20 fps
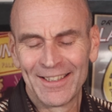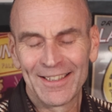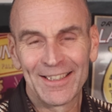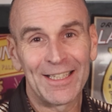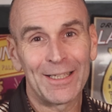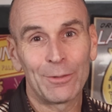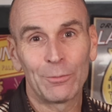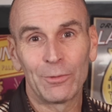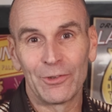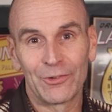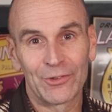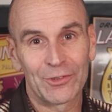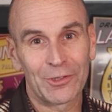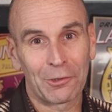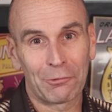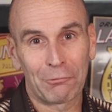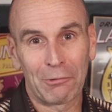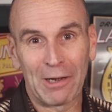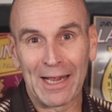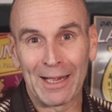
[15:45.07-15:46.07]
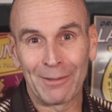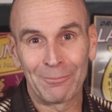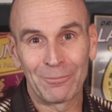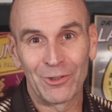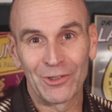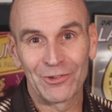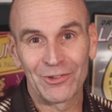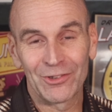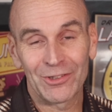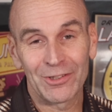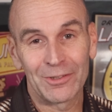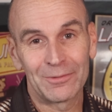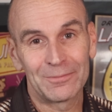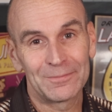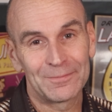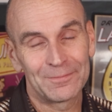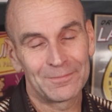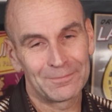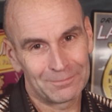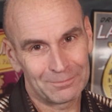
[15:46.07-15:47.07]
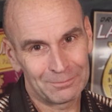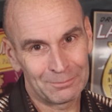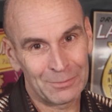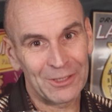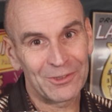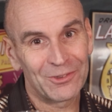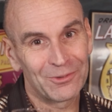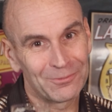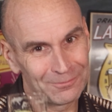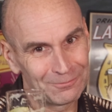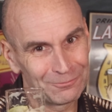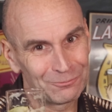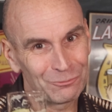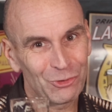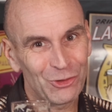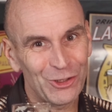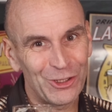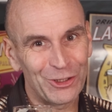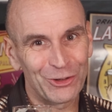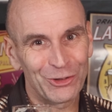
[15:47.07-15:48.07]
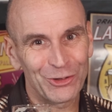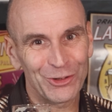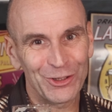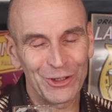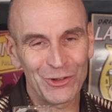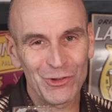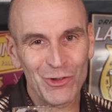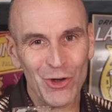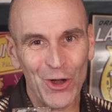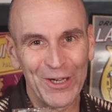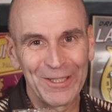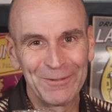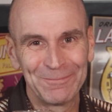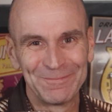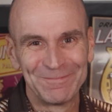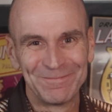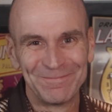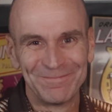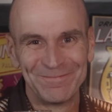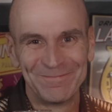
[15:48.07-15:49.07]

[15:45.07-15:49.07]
That was crap, wasn't it? But cheers, enjoy.